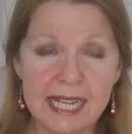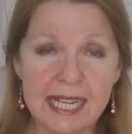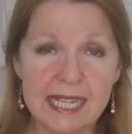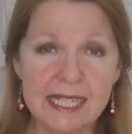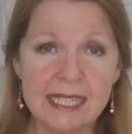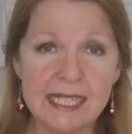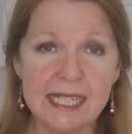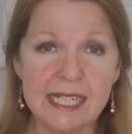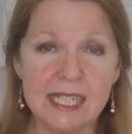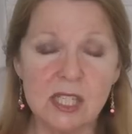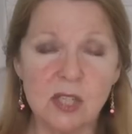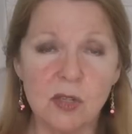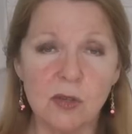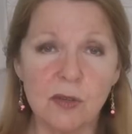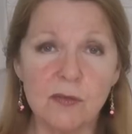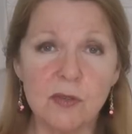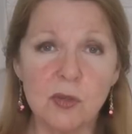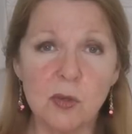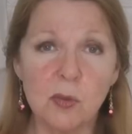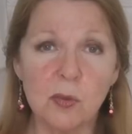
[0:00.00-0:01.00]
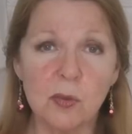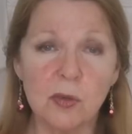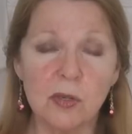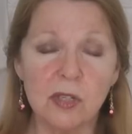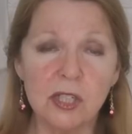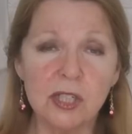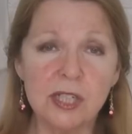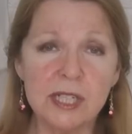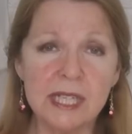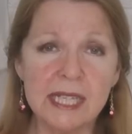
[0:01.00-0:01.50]
tasty. So if you
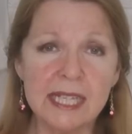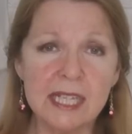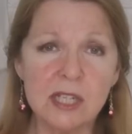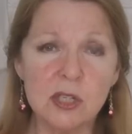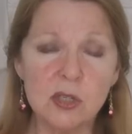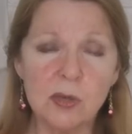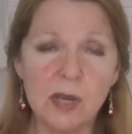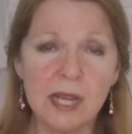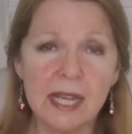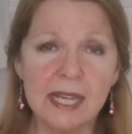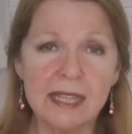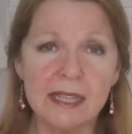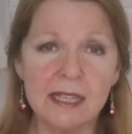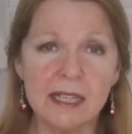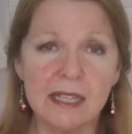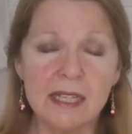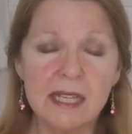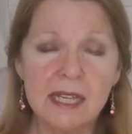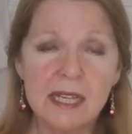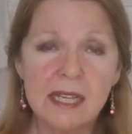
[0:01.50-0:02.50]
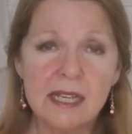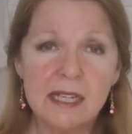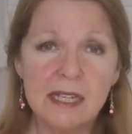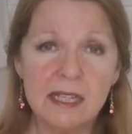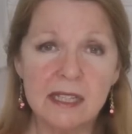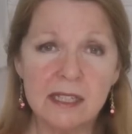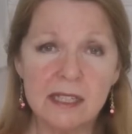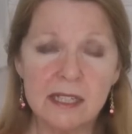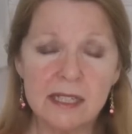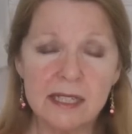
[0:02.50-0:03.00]
were looking at trying the
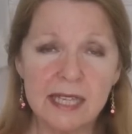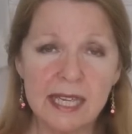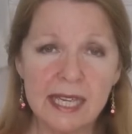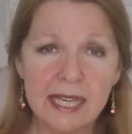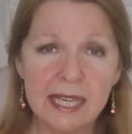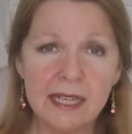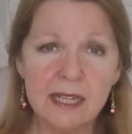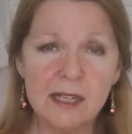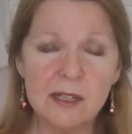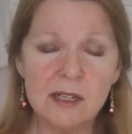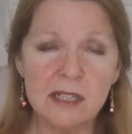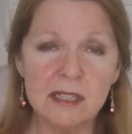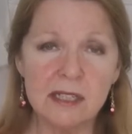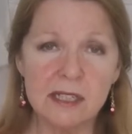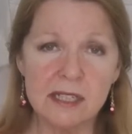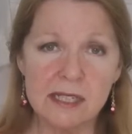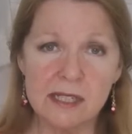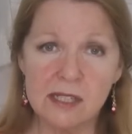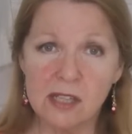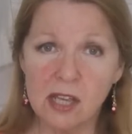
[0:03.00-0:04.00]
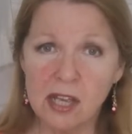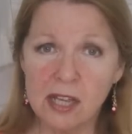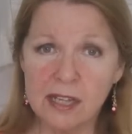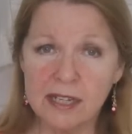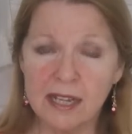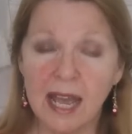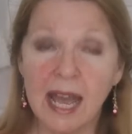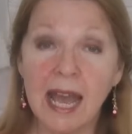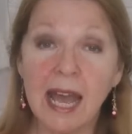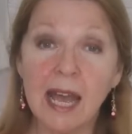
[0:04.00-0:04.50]
canned
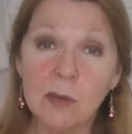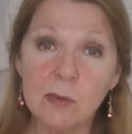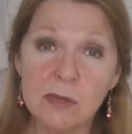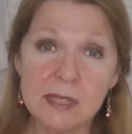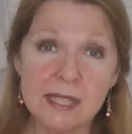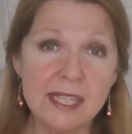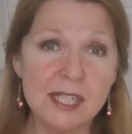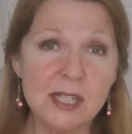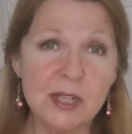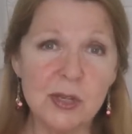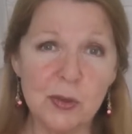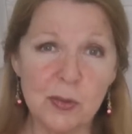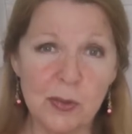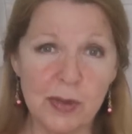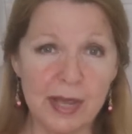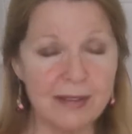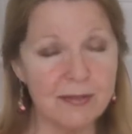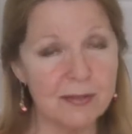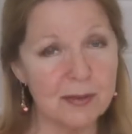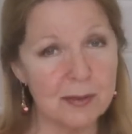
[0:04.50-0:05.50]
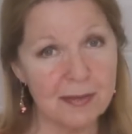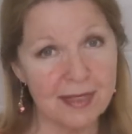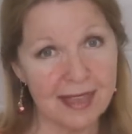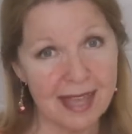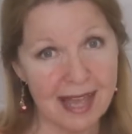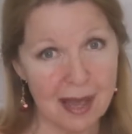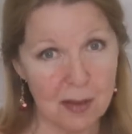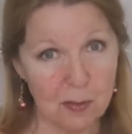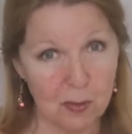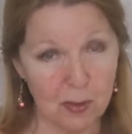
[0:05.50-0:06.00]
lasagna. I would steer away from
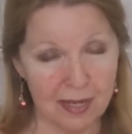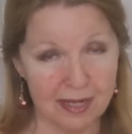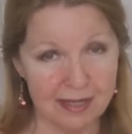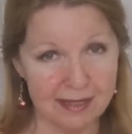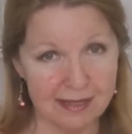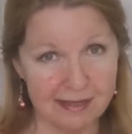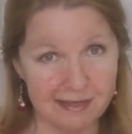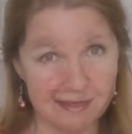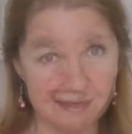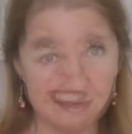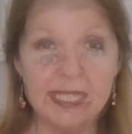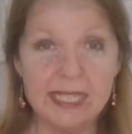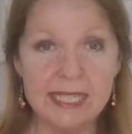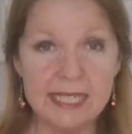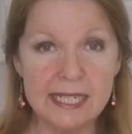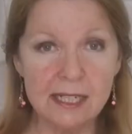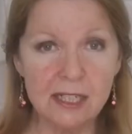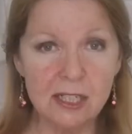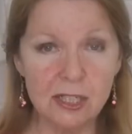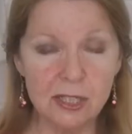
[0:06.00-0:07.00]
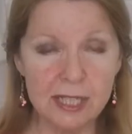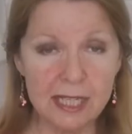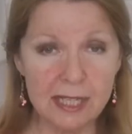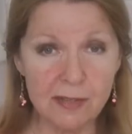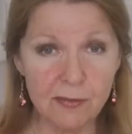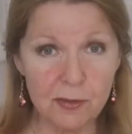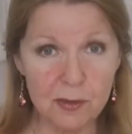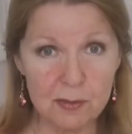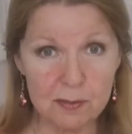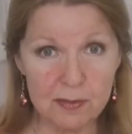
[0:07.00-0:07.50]
that one. Still
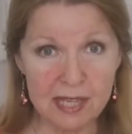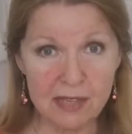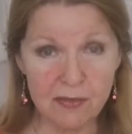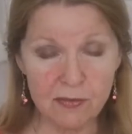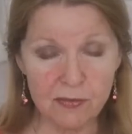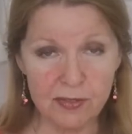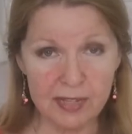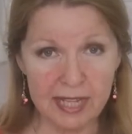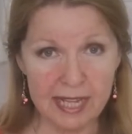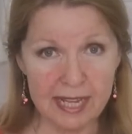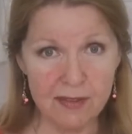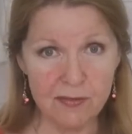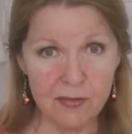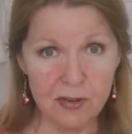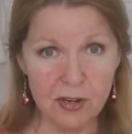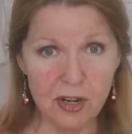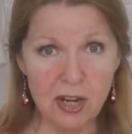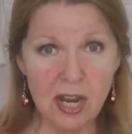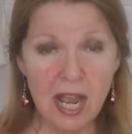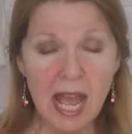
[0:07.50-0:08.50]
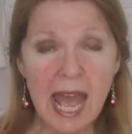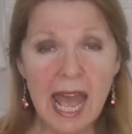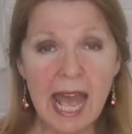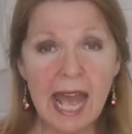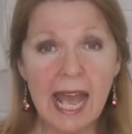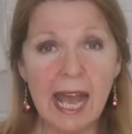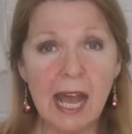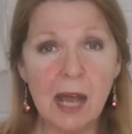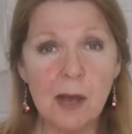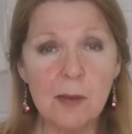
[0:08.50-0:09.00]
looking for meat flavor?
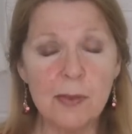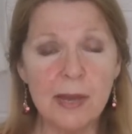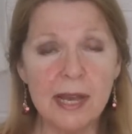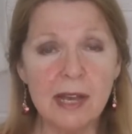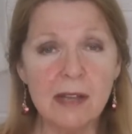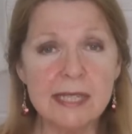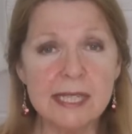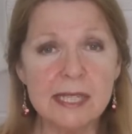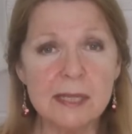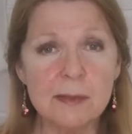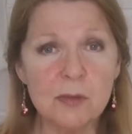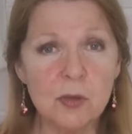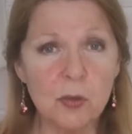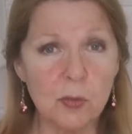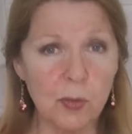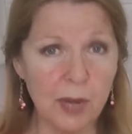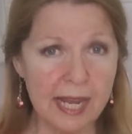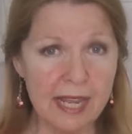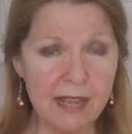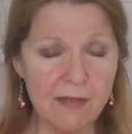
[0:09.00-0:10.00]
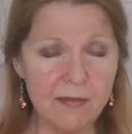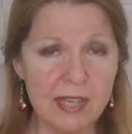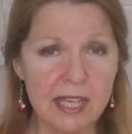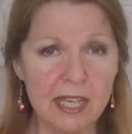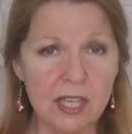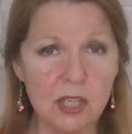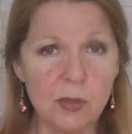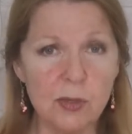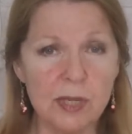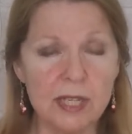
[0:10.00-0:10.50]
How about some gravy?
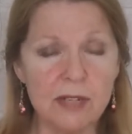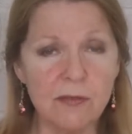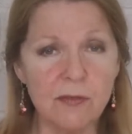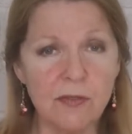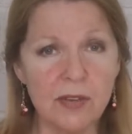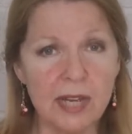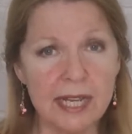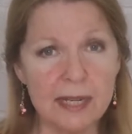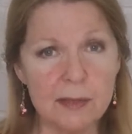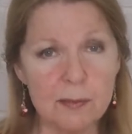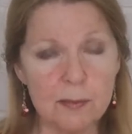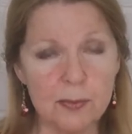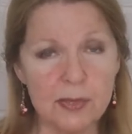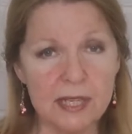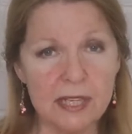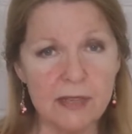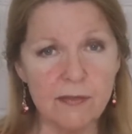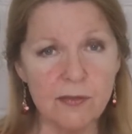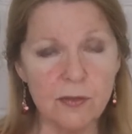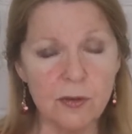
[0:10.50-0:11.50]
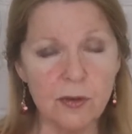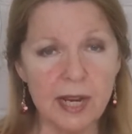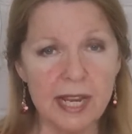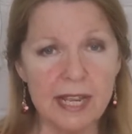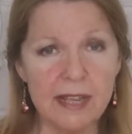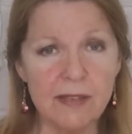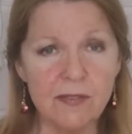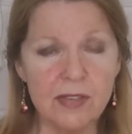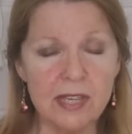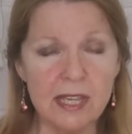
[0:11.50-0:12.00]
You can find beef
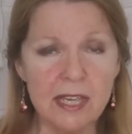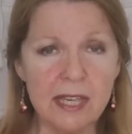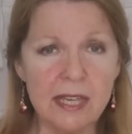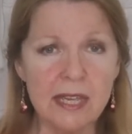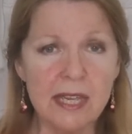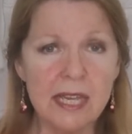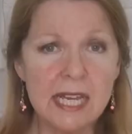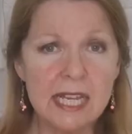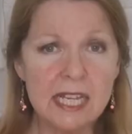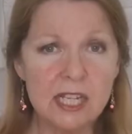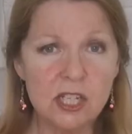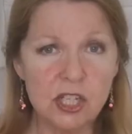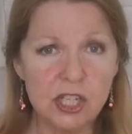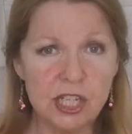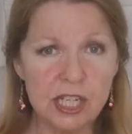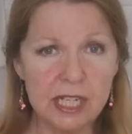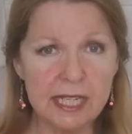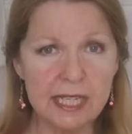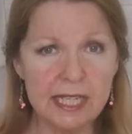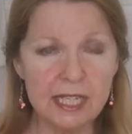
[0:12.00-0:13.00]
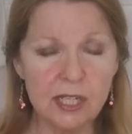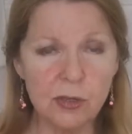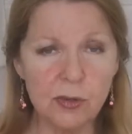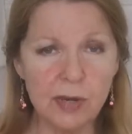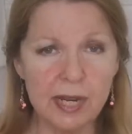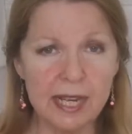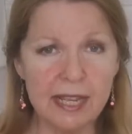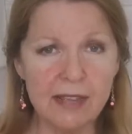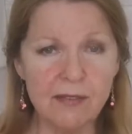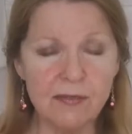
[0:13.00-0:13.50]
gravy, chicken
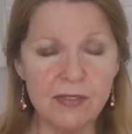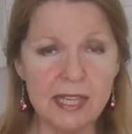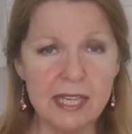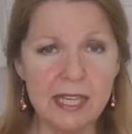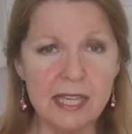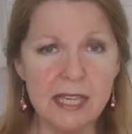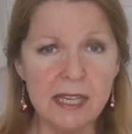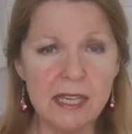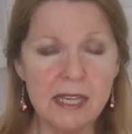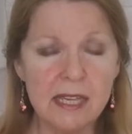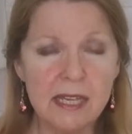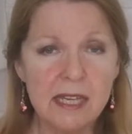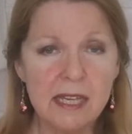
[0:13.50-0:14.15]
gravy,